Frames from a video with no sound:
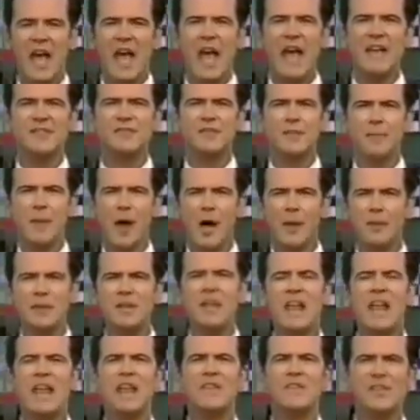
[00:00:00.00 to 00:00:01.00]
As for
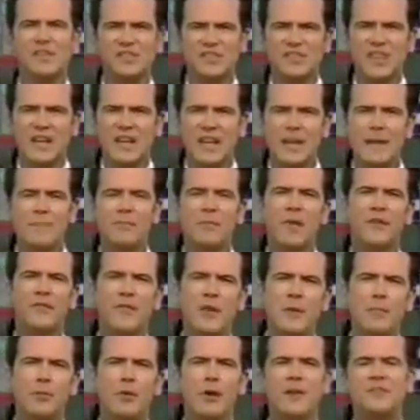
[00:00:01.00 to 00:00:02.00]
Melbourne, in the city, a
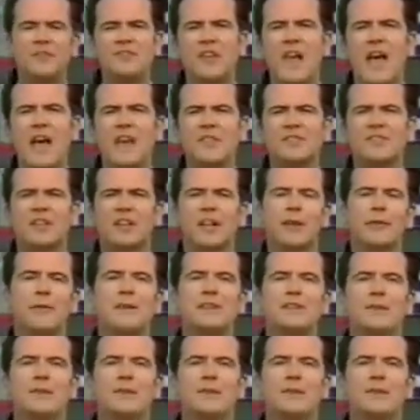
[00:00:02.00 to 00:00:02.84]
few brief showers, clearing